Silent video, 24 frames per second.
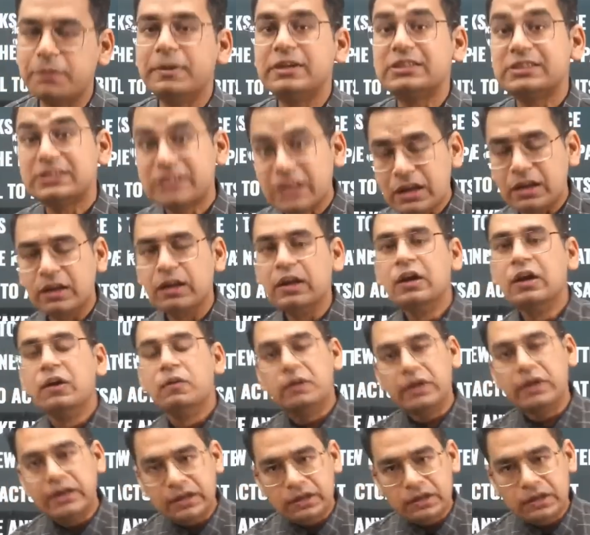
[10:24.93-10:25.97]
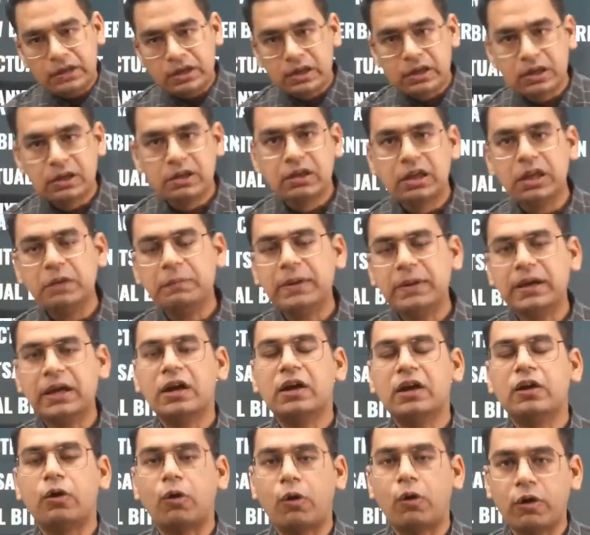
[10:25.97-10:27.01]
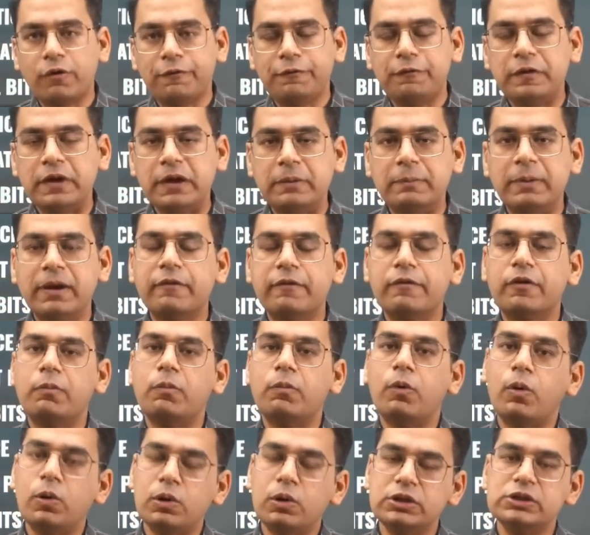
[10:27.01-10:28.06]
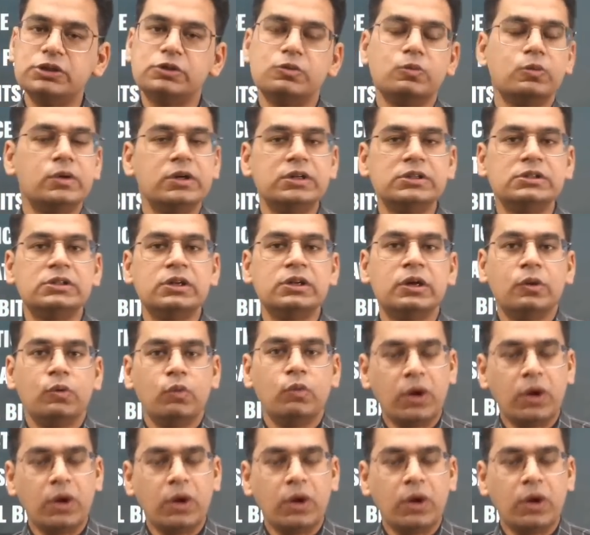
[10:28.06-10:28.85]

But still, we keep taking a lot of feedback from all the students